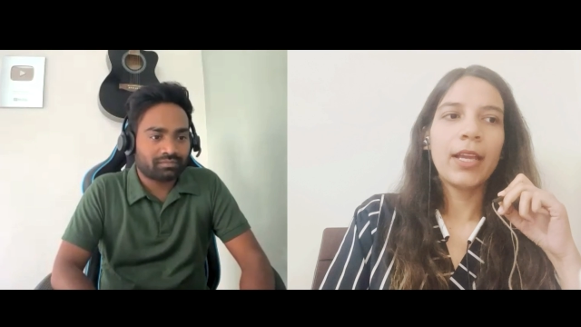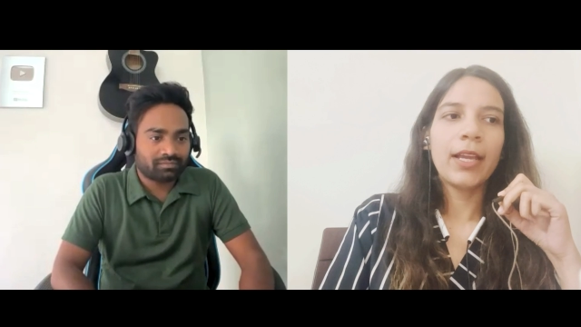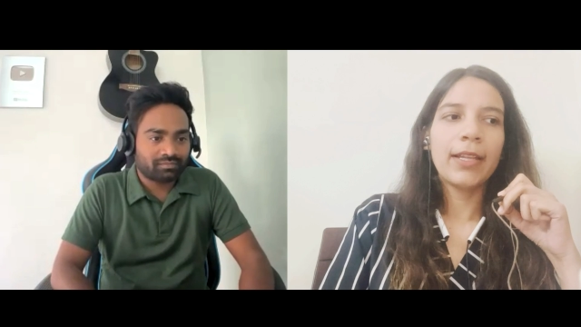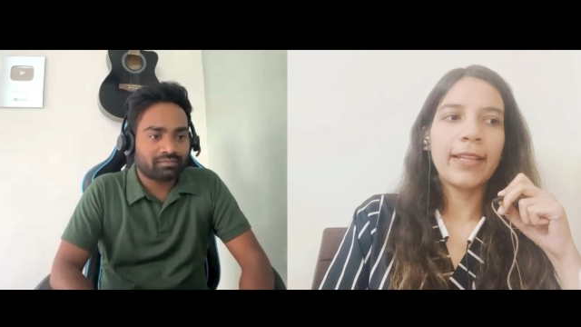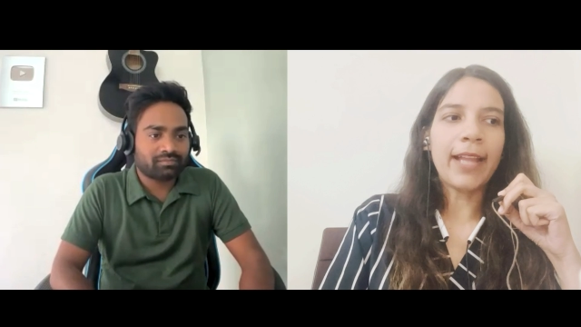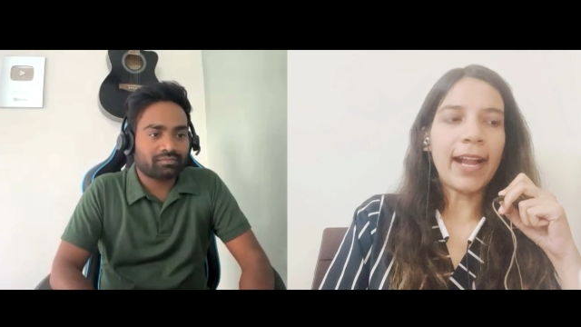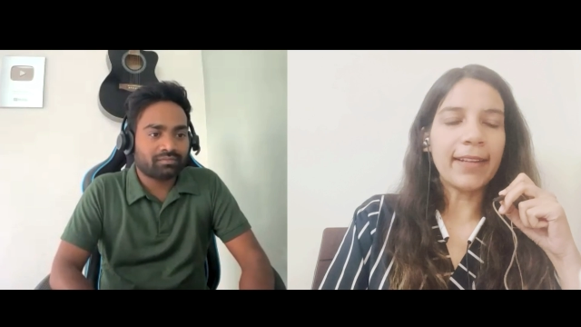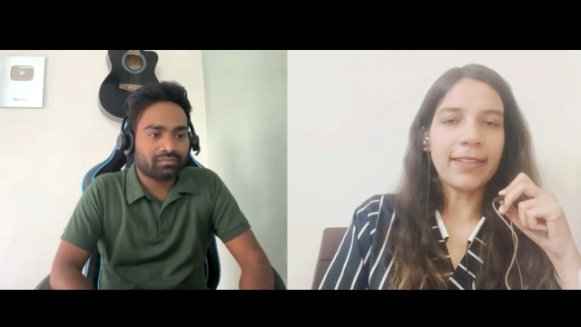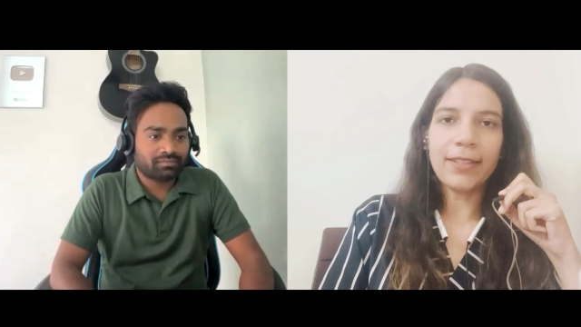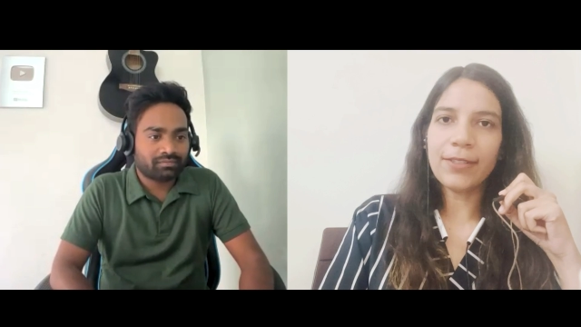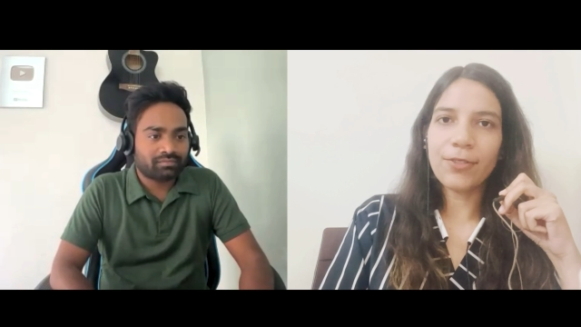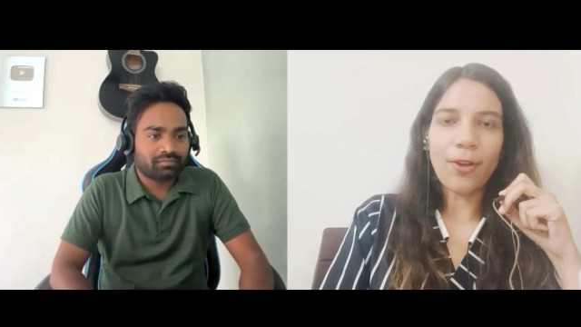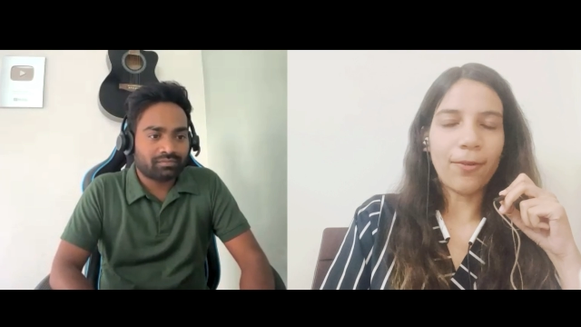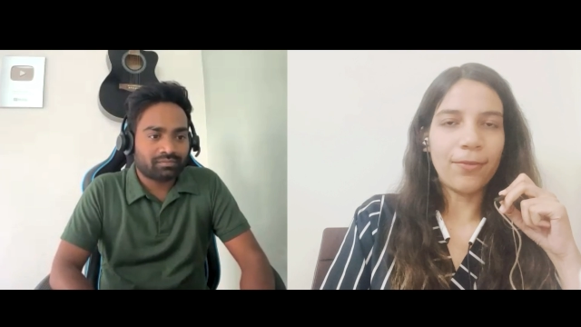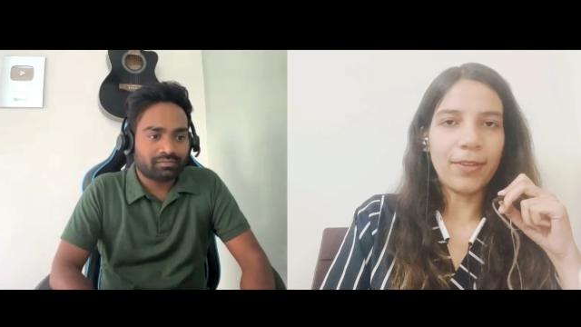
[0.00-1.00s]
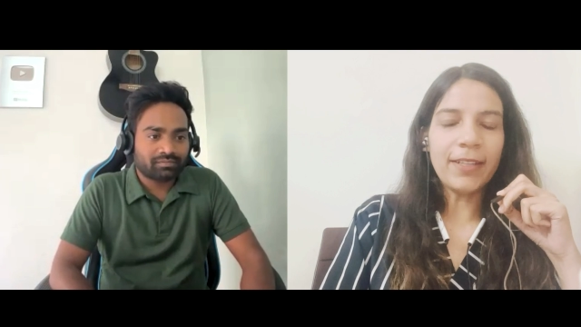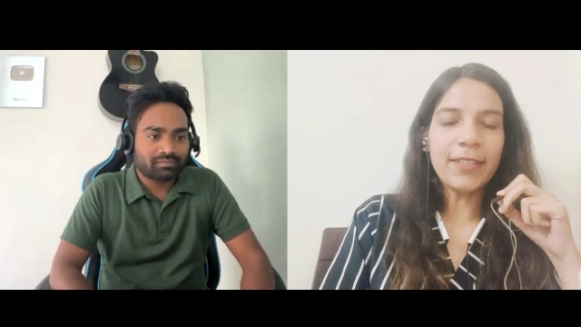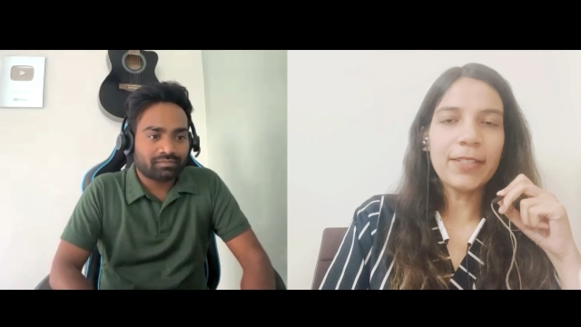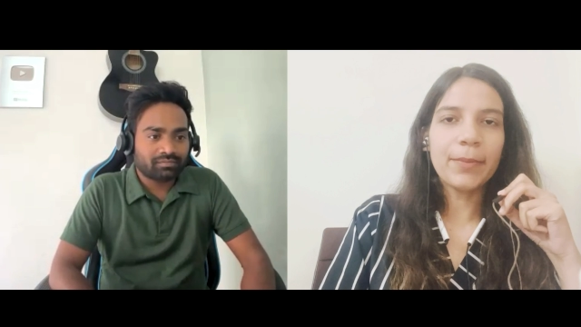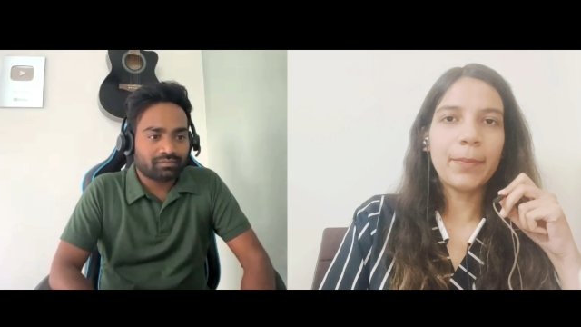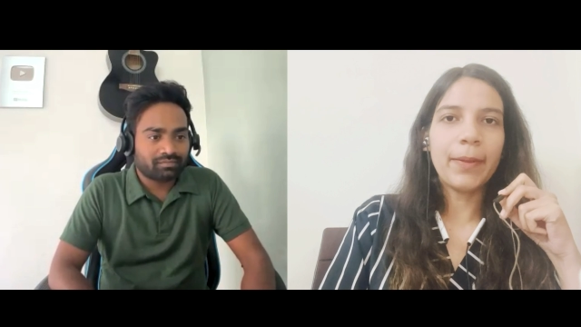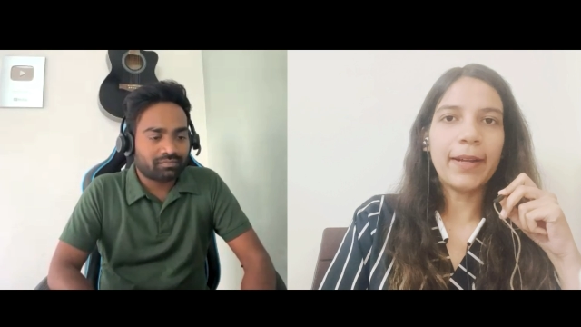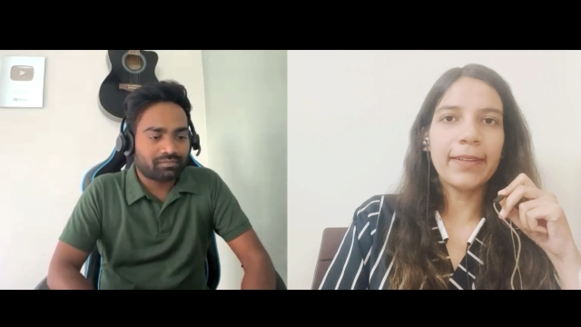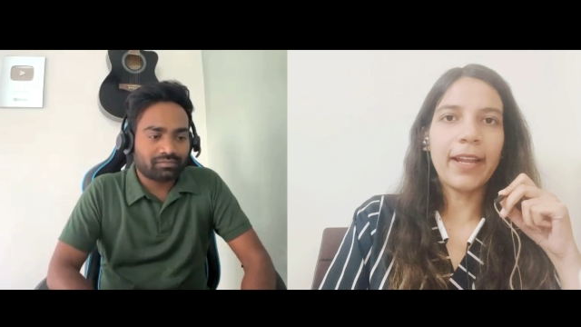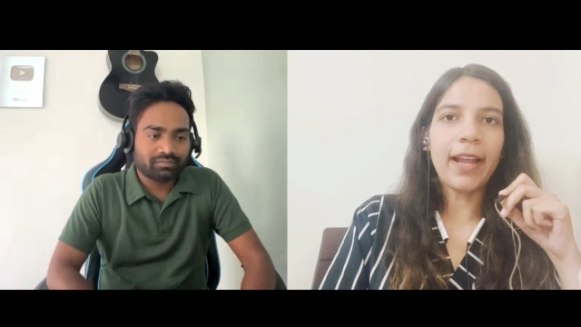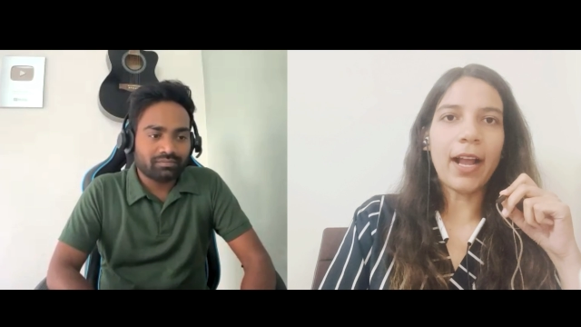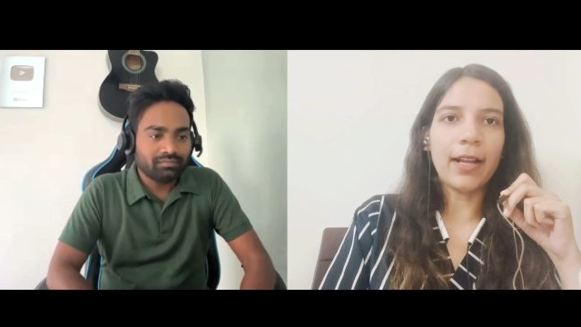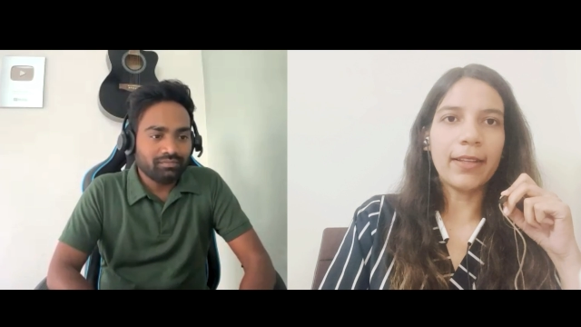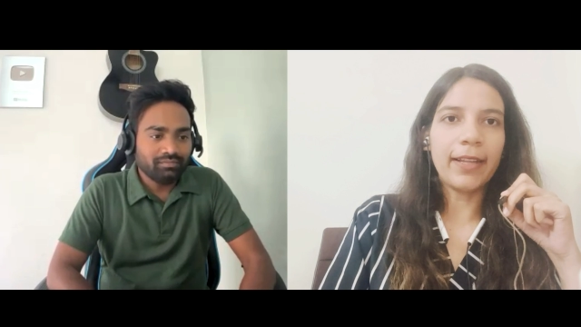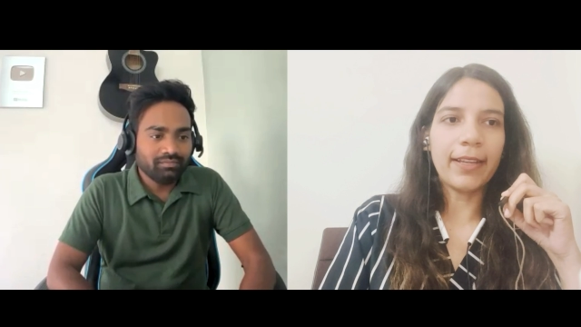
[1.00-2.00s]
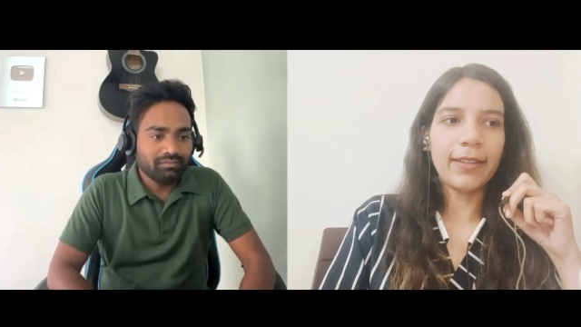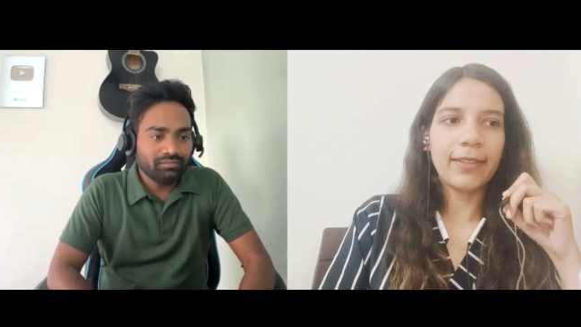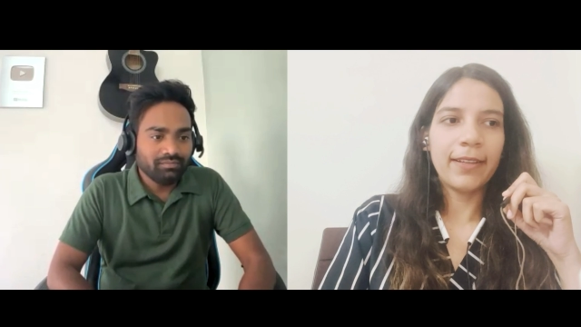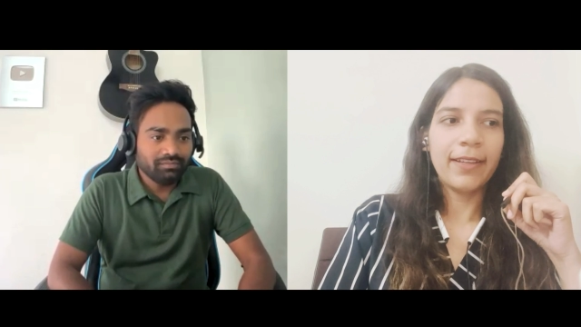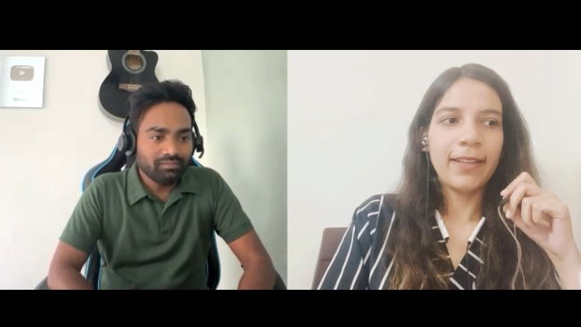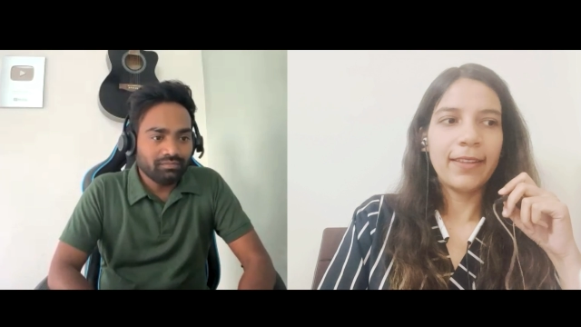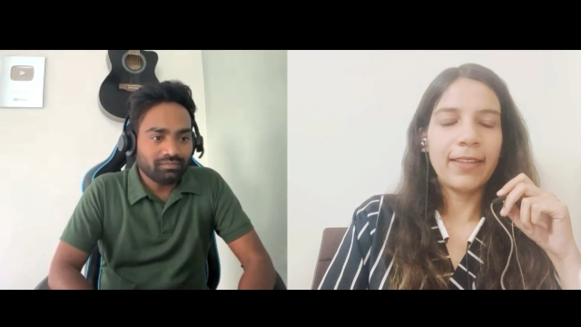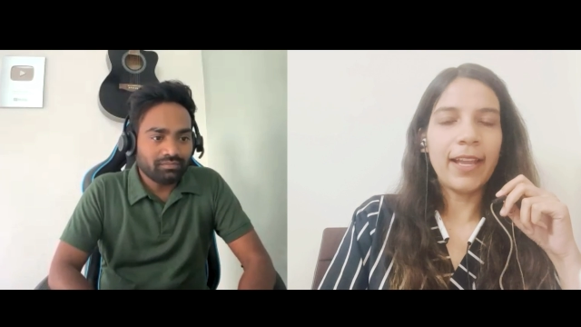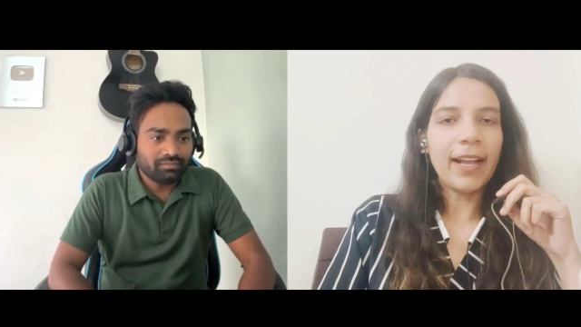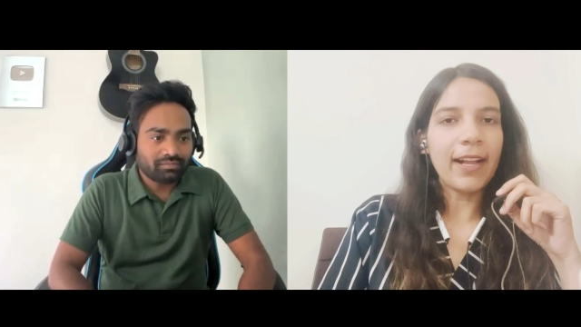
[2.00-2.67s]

Speaker 1: That is obvious. But yeah, like there